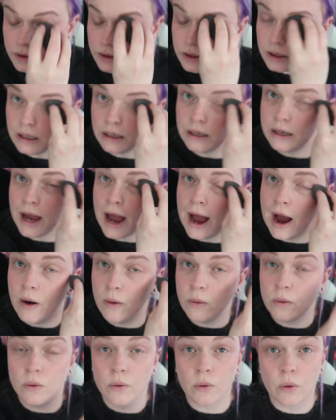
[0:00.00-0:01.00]
the
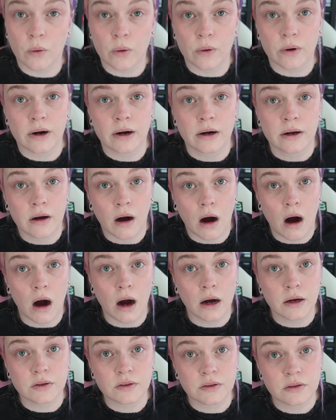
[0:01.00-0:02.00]
cow or
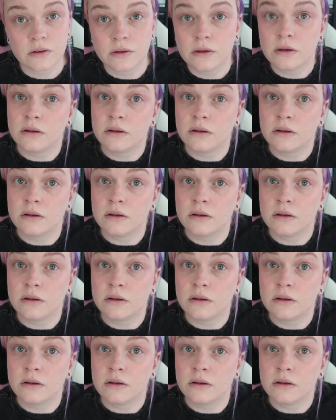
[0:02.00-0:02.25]
ox,